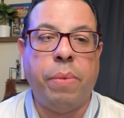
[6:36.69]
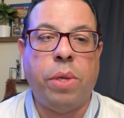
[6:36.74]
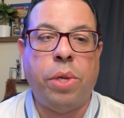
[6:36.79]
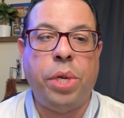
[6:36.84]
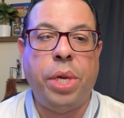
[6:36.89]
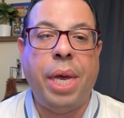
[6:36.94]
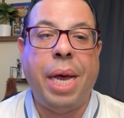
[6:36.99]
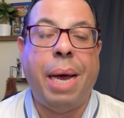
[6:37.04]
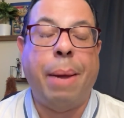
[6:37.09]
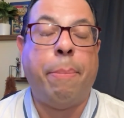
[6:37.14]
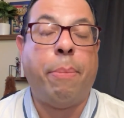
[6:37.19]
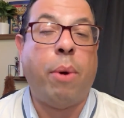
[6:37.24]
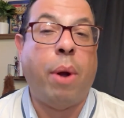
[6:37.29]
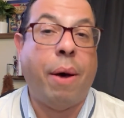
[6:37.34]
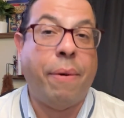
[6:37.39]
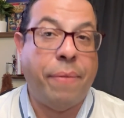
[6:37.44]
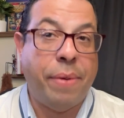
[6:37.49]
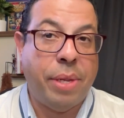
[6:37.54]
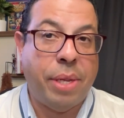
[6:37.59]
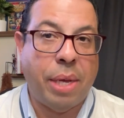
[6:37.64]
She had
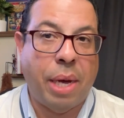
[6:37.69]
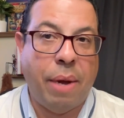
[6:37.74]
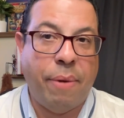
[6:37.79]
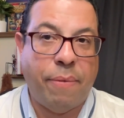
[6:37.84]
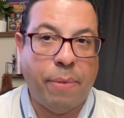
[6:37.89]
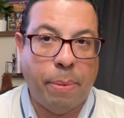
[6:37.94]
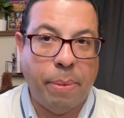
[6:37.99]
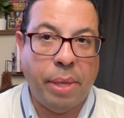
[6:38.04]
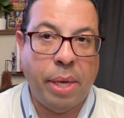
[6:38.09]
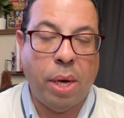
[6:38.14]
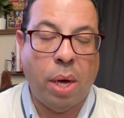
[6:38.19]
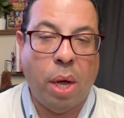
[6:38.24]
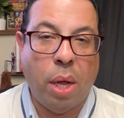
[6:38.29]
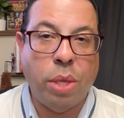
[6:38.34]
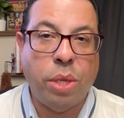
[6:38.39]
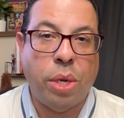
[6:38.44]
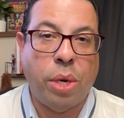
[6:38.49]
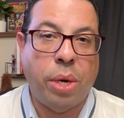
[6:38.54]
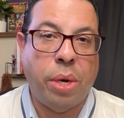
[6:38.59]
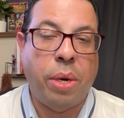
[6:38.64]
prophesied from the
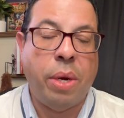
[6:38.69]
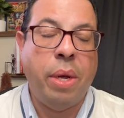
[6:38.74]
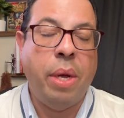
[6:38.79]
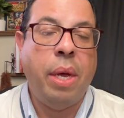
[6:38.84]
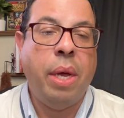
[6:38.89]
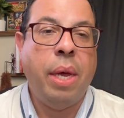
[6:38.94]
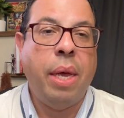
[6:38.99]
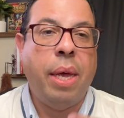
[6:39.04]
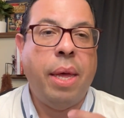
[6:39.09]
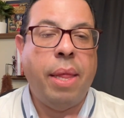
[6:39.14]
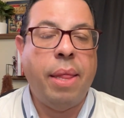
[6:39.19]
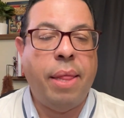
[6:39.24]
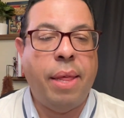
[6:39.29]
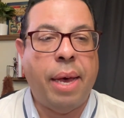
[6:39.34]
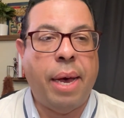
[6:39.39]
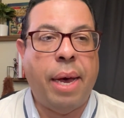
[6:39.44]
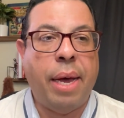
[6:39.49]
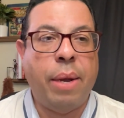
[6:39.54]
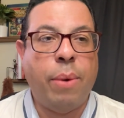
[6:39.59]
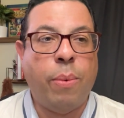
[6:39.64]
altar
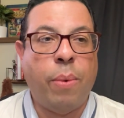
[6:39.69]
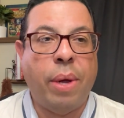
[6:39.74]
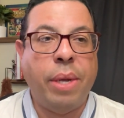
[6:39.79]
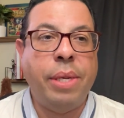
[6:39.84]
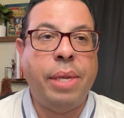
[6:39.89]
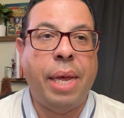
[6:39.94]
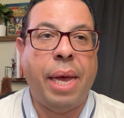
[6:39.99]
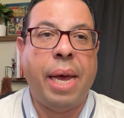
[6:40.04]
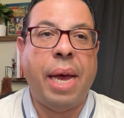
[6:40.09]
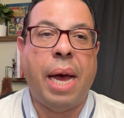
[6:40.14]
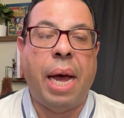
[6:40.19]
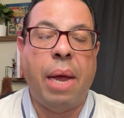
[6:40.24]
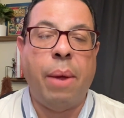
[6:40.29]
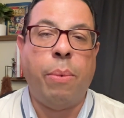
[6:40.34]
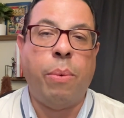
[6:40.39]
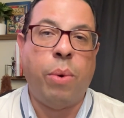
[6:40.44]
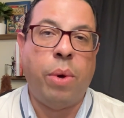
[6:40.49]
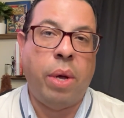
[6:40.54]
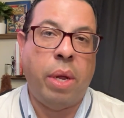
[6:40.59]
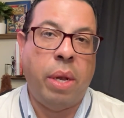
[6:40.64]
that one day I
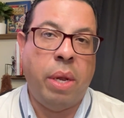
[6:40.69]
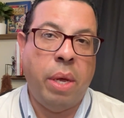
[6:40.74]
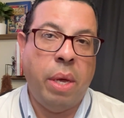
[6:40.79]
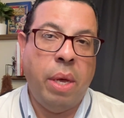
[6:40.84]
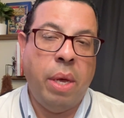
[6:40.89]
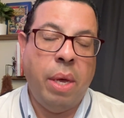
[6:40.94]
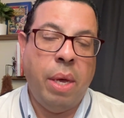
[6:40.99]
would